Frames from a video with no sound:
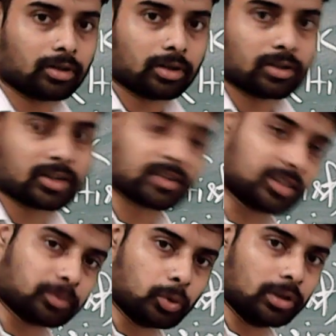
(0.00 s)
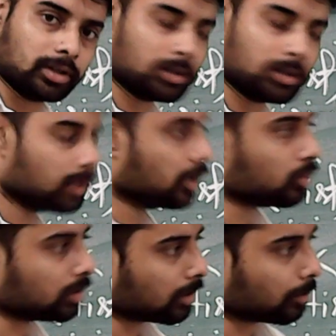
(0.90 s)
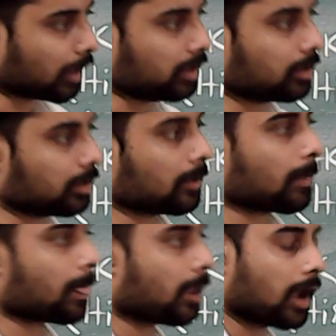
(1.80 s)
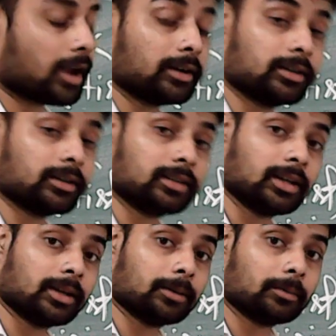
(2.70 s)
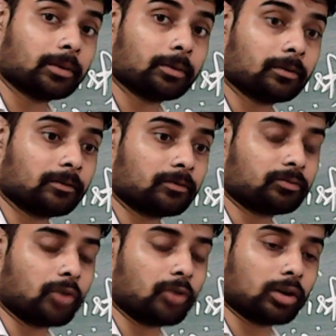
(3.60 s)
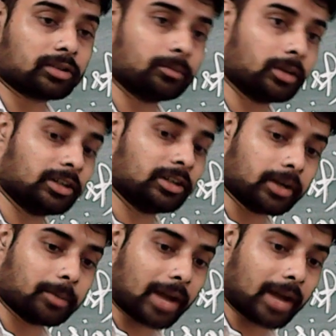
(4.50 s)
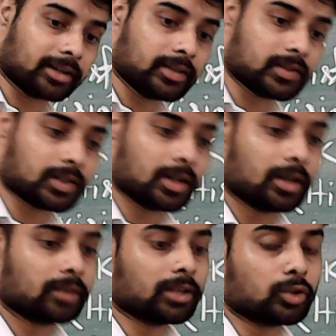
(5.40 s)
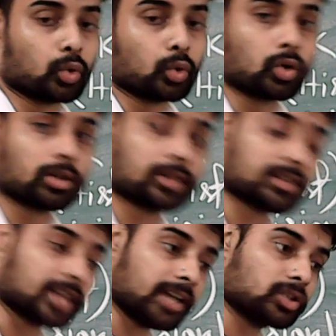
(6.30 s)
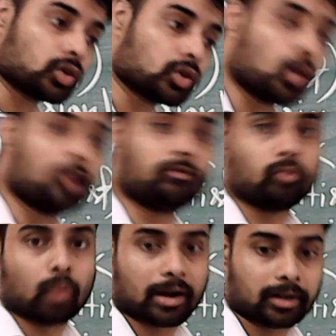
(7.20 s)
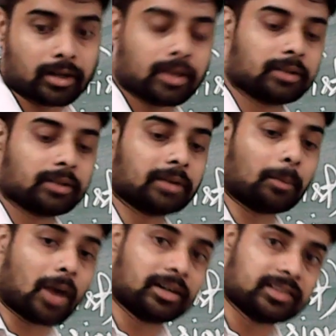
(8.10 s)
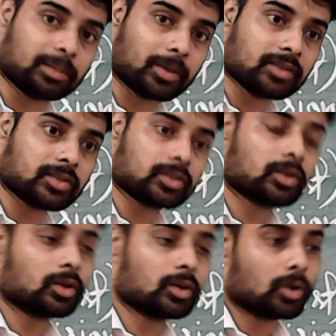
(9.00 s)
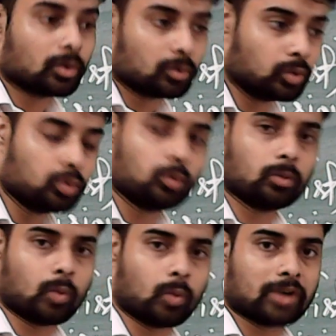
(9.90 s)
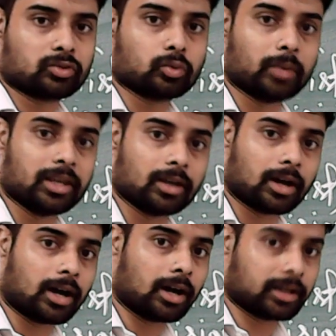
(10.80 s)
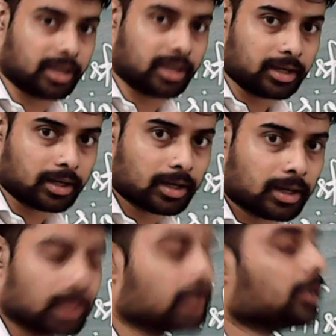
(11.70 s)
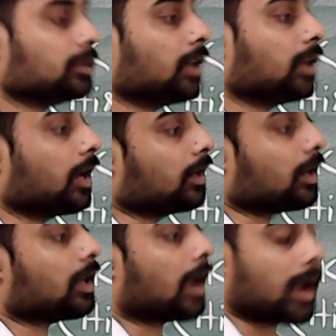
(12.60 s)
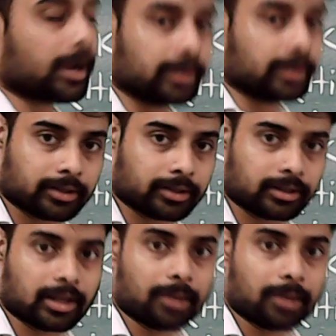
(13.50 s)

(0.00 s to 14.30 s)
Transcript: successful use uh, by and they different battles they took the side of one the participants who wants to be king then and they